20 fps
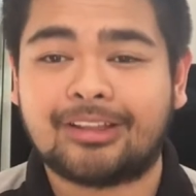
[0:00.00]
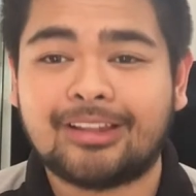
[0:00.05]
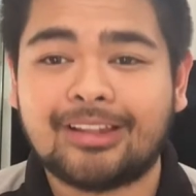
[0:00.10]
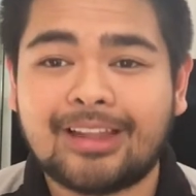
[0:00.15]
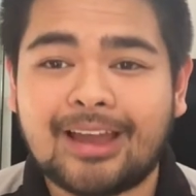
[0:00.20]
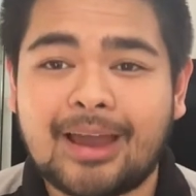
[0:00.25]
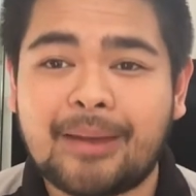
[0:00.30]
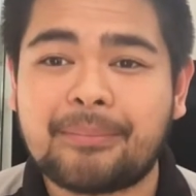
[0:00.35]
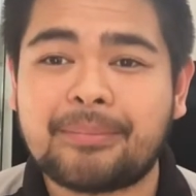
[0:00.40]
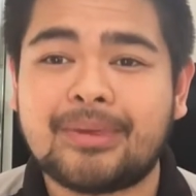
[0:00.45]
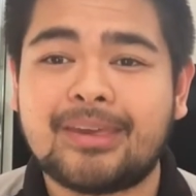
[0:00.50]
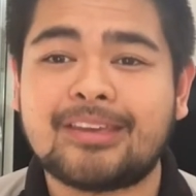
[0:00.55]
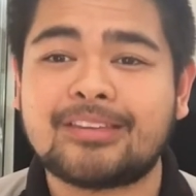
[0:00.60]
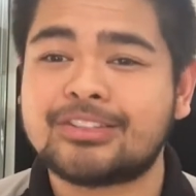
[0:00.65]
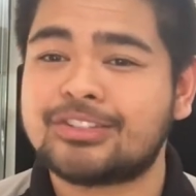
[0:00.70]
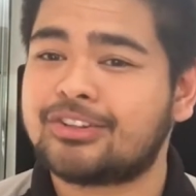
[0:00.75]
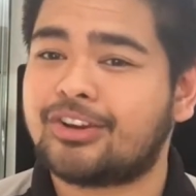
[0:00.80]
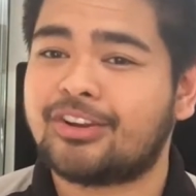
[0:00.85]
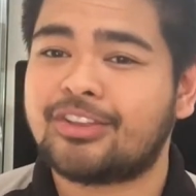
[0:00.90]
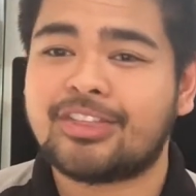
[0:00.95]
clapping,
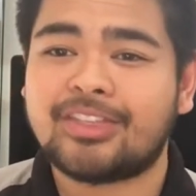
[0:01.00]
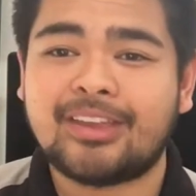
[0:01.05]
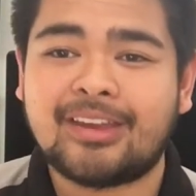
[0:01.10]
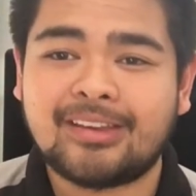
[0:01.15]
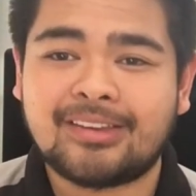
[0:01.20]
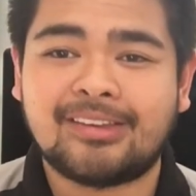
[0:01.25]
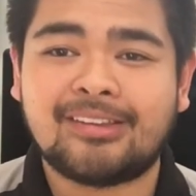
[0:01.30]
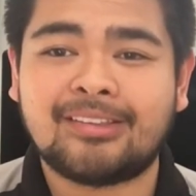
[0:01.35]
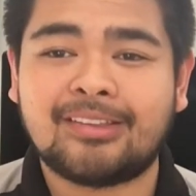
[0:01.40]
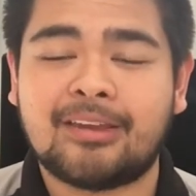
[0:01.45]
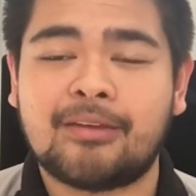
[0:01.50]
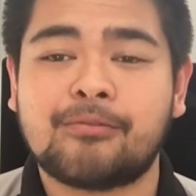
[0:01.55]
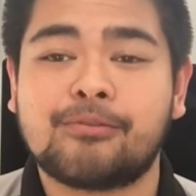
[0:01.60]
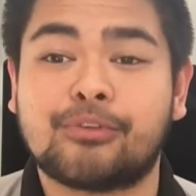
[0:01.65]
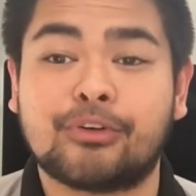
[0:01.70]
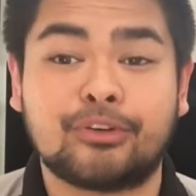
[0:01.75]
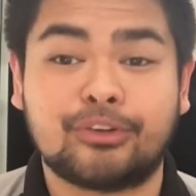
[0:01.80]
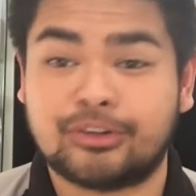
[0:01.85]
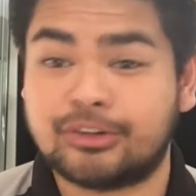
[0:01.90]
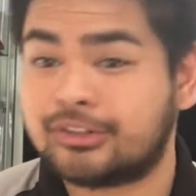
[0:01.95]
start thanking them
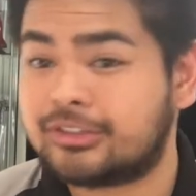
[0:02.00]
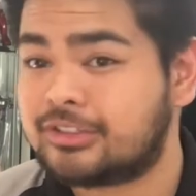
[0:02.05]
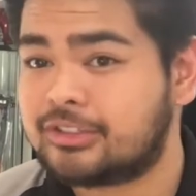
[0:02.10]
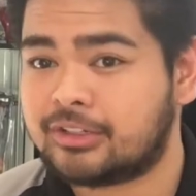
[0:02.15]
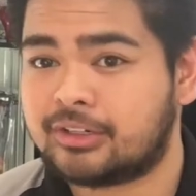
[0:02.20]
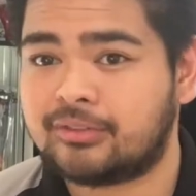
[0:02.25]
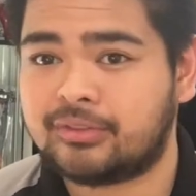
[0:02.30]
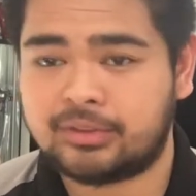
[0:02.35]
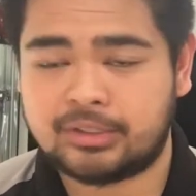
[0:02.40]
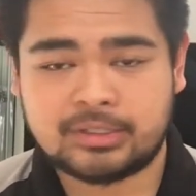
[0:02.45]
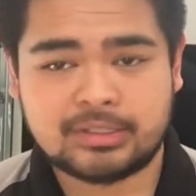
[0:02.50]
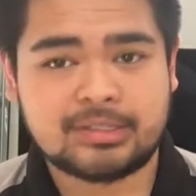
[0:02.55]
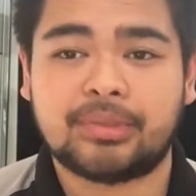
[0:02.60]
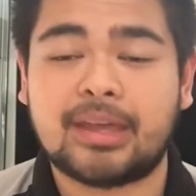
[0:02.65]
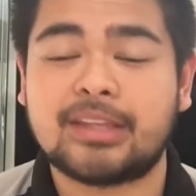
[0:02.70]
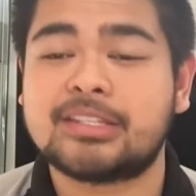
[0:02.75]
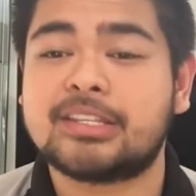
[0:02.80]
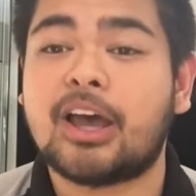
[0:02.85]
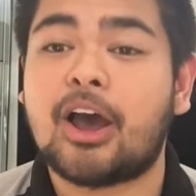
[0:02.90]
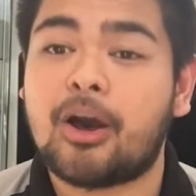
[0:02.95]
for their service.
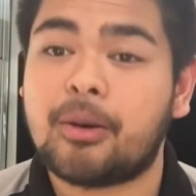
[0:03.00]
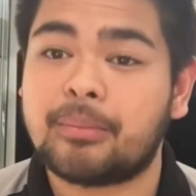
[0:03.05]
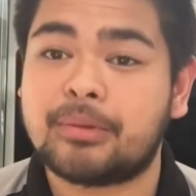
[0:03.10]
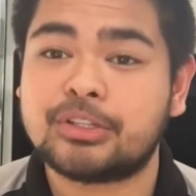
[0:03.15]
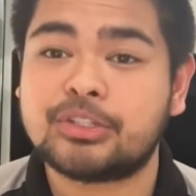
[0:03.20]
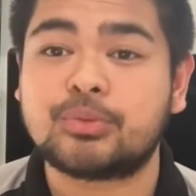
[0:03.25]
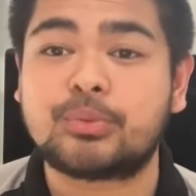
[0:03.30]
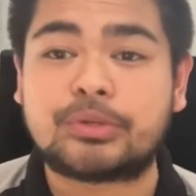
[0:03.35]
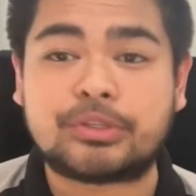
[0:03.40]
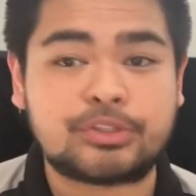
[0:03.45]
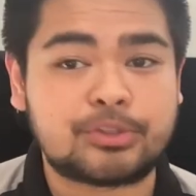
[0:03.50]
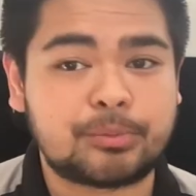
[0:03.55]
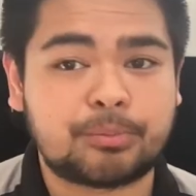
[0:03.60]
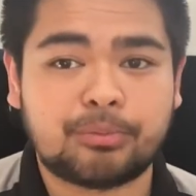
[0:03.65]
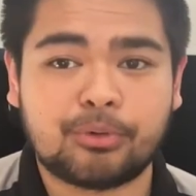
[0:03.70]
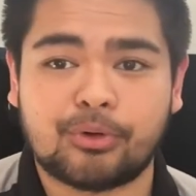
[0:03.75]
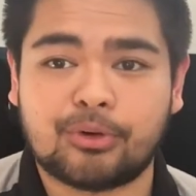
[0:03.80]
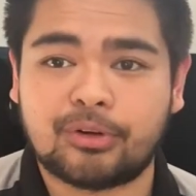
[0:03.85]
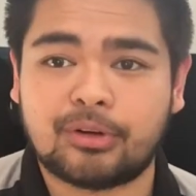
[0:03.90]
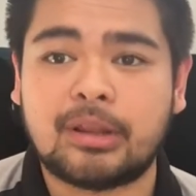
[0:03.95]
That's how much we
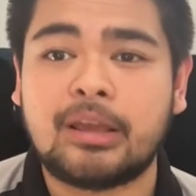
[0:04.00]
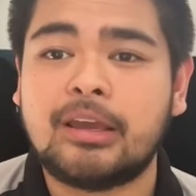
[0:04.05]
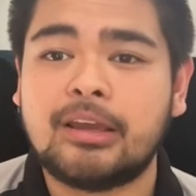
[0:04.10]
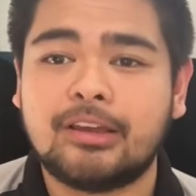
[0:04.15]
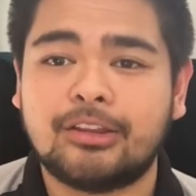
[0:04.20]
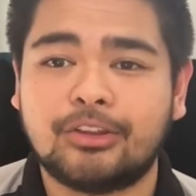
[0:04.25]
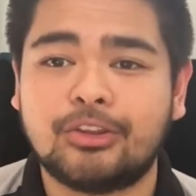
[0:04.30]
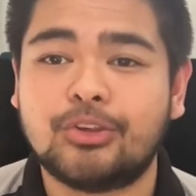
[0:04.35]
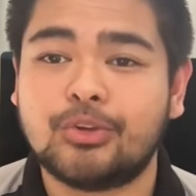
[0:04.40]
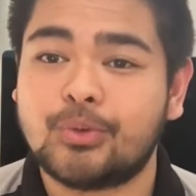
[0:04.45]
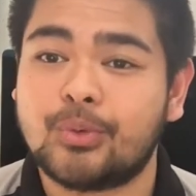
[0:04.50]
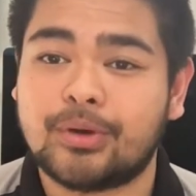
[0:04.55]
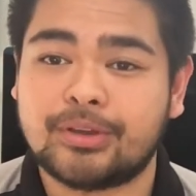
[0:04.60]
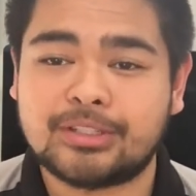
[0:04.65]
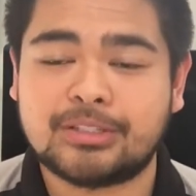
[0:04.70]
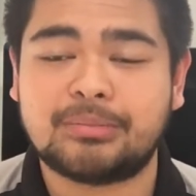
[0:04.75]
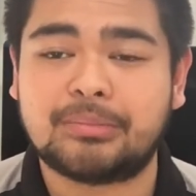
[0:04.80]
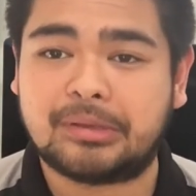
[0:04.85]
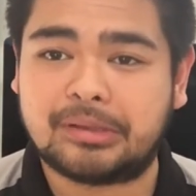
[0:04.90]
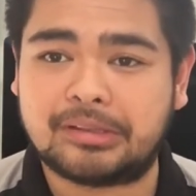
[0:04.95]
support the
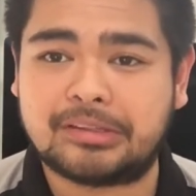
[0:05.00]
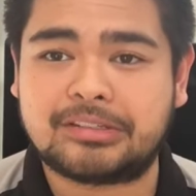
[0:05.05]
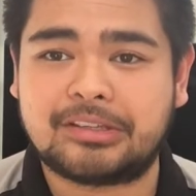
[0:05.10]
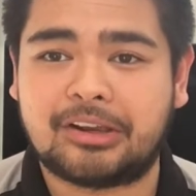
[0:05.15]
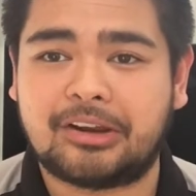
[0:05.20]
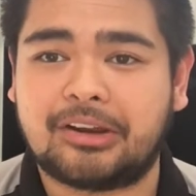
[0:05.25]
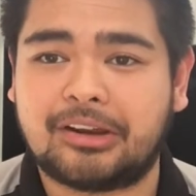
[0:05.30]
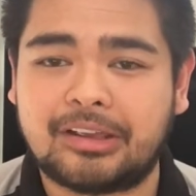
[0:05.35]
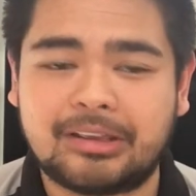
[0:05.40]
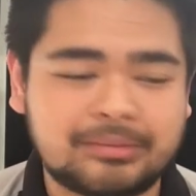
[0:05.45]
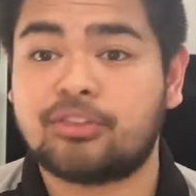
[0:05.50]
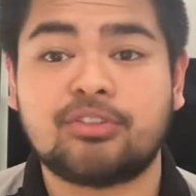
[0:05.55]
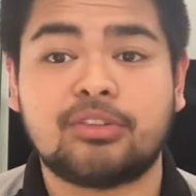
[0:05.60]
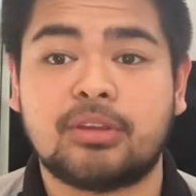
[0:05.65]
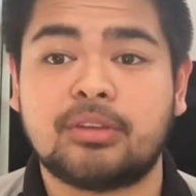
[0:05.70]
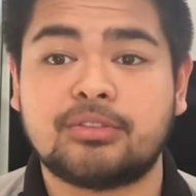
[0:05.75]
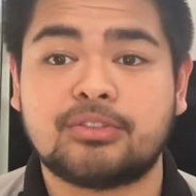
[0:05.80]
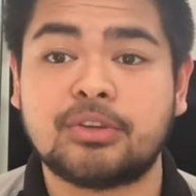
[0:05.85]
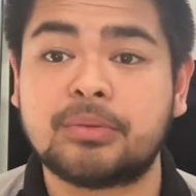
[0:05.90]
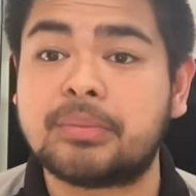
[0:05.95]
US military.
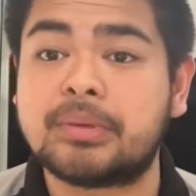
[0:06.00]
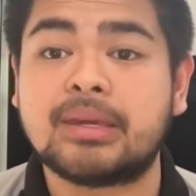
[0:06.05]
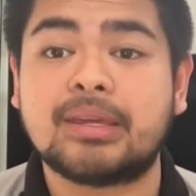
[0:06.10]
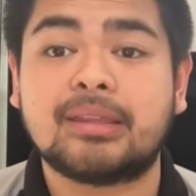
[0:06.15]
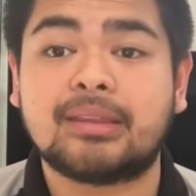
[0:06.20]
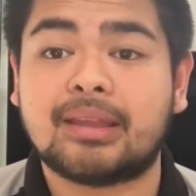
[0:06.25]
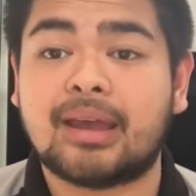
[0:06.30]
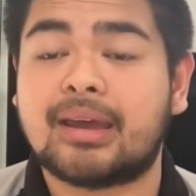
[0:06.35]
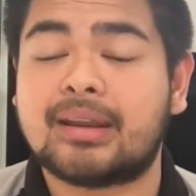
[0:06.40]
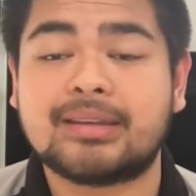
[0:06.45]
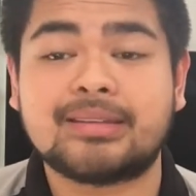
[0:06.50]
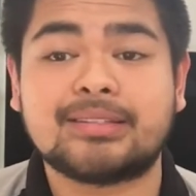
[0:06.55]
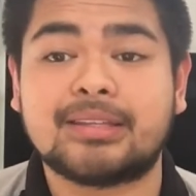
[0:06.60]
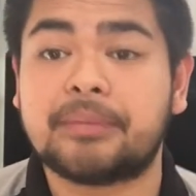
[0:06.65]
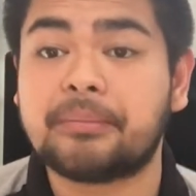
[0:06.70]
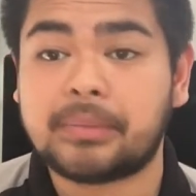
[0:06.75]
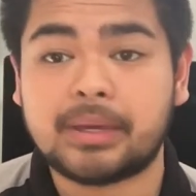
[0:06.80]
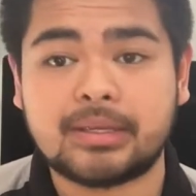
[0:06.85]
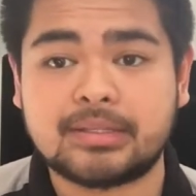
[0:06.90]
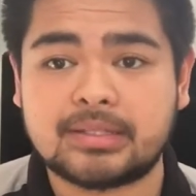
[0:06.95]
And to me, that is
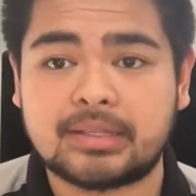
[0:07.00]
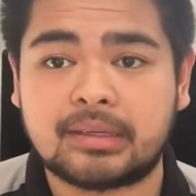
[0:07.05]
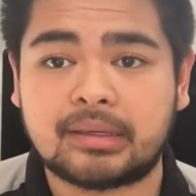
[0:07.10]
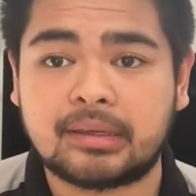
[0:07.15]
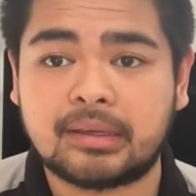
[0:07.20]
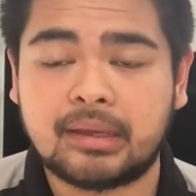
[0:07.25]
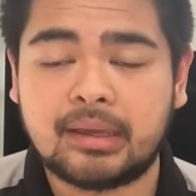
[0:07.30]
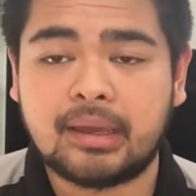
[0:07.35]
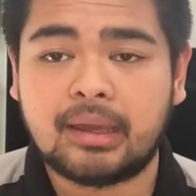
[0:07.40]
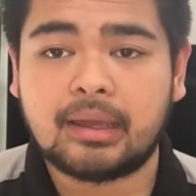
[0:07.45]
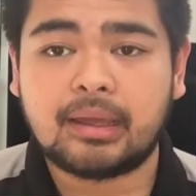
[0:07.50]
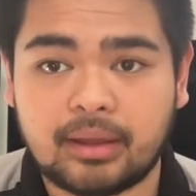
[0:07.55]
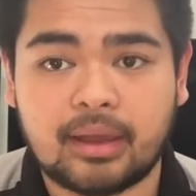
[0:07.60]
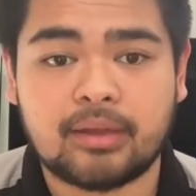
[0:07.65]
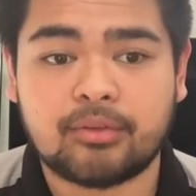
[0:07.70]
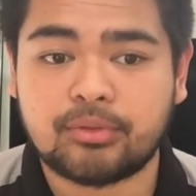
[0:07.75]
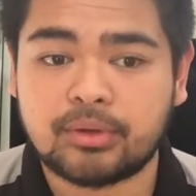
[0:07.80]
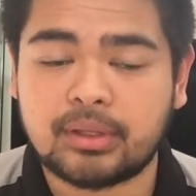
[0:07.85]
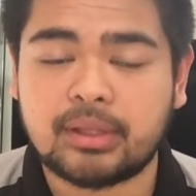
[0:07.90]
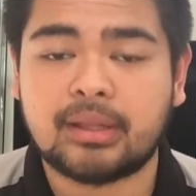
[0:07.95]
amazing. I
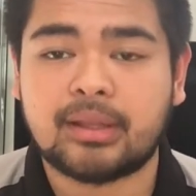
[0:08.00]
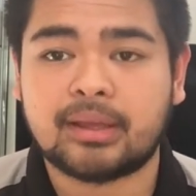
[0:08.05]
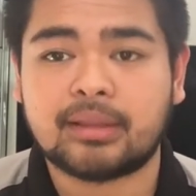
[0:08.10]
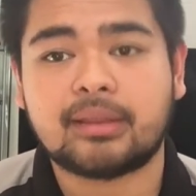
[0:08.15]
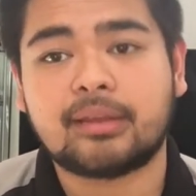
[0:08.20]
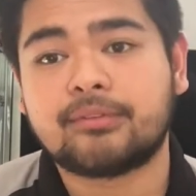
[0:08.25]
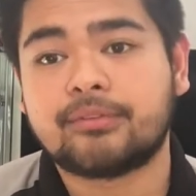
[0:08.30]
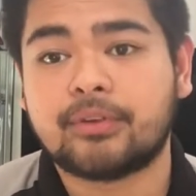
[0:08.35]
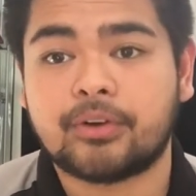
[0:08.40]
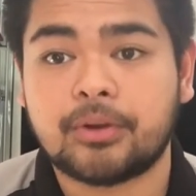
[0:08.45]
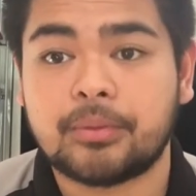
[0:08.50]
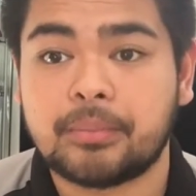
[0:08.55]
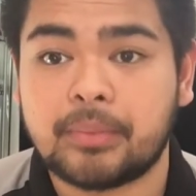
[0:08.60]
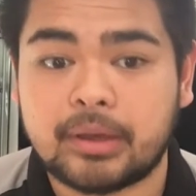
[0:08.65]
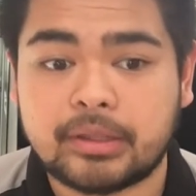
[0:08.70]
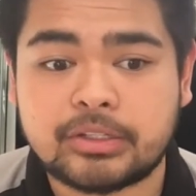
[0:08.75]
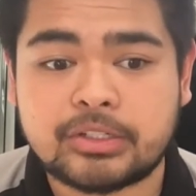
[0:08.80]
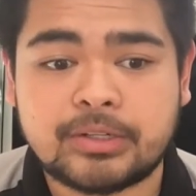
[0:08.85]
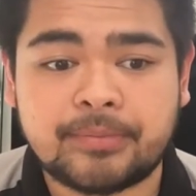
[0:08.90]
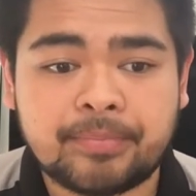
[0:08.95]
really like that very
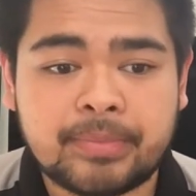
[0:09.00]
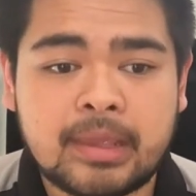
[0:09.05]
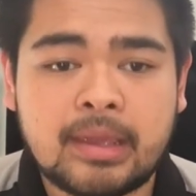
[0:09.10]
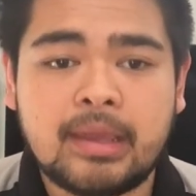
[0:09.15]
much.